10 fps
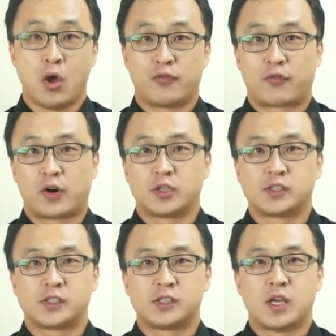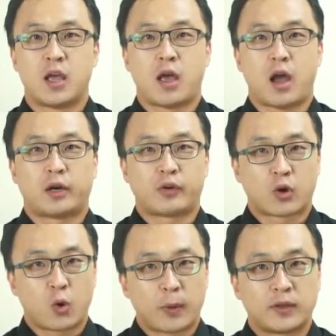First, I
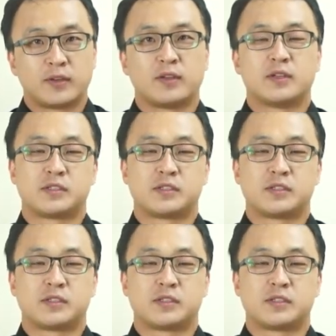recommended